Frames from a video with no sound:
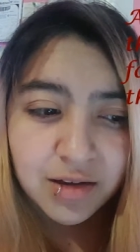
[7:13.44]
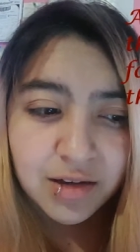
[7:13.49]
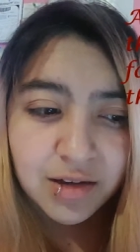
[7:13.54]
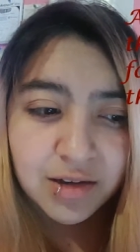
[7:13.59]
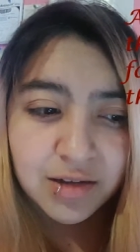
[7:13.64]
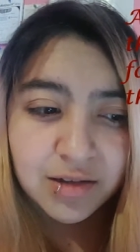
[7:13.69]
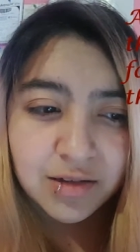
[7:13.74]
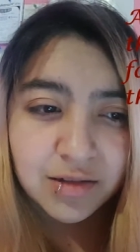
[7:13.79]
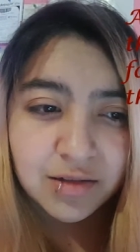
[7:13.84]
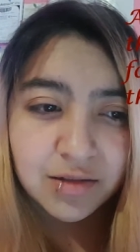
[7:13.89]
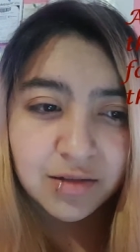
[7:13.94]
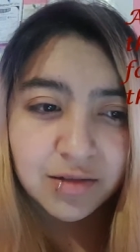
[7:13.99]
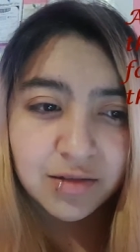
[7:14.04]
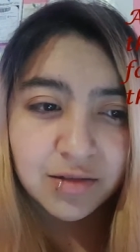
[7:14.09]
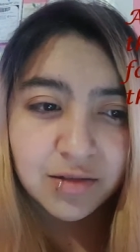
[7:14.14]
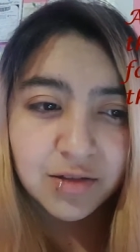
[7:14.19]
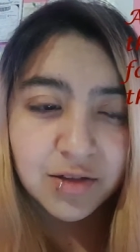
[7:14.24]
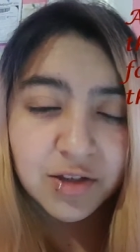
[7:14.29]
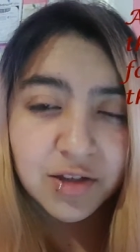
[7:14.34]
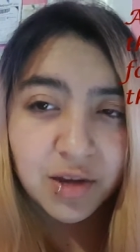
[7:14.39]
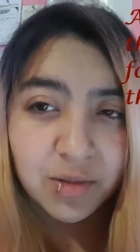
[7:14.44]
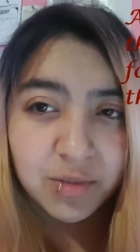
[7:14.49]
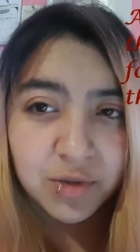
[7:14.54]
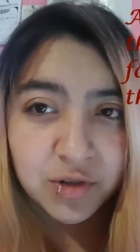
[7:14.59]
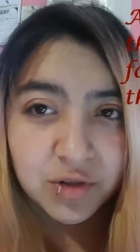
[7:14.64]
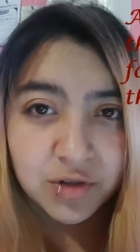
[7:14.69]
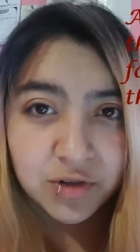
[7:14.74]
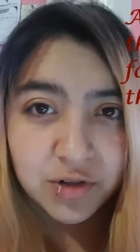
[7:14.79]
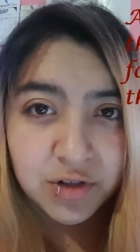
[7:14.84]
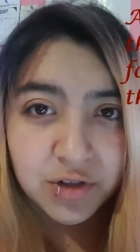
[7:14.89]
in some
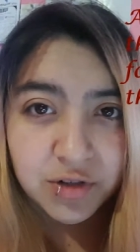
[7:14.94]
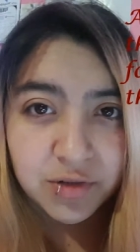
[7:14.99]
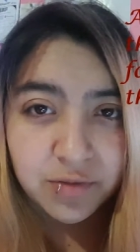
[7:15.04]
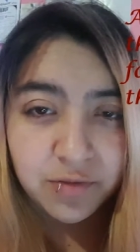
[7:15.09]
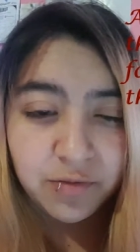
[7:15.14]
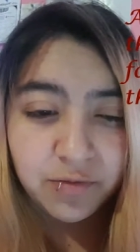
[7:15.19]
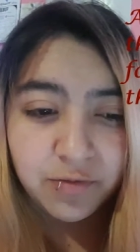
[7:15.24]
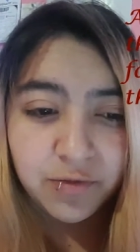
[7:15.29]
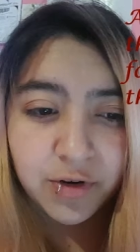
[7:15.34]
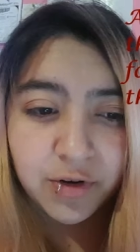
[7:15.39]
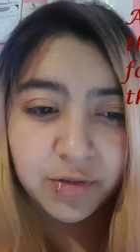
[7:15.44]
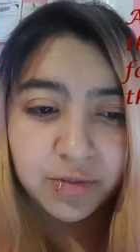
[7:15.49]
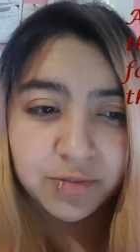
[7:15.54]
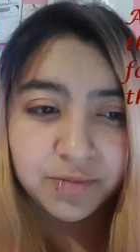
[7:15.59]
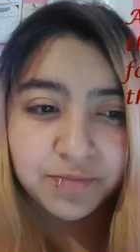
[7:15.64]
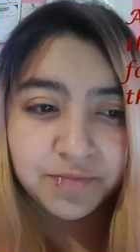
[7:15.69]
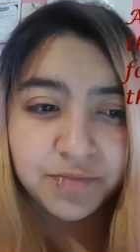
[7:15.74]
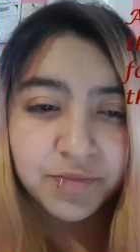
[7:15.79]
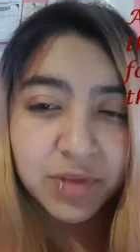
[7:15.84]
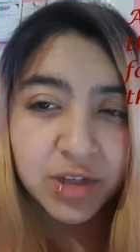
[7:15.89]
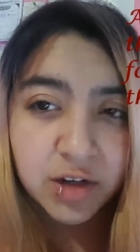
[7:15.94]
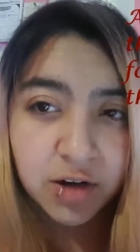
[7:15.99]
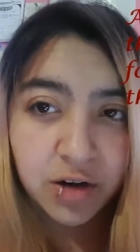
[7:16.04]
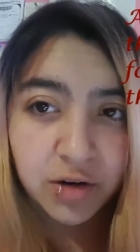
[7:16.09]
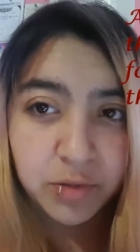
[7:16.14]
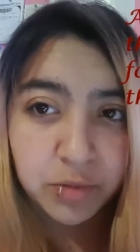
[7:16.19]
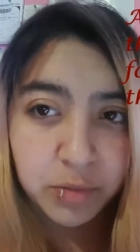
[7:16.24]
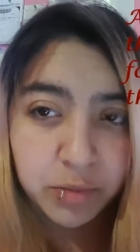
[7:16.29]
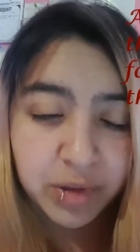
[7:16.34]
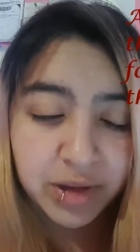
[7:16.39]
stores from the
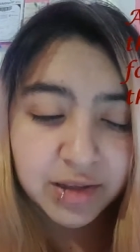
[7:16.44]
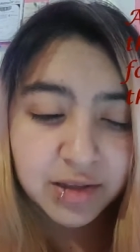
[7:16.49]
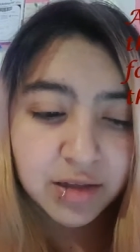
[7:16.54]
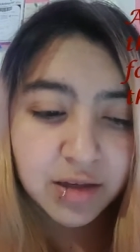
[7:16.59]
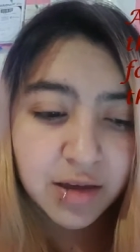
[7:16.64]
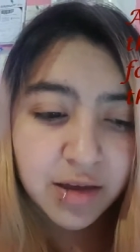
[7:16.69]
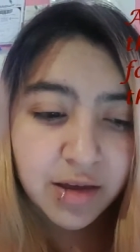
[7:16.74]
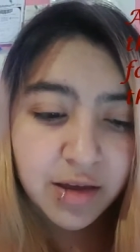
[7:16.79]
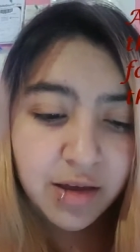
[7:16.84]
government.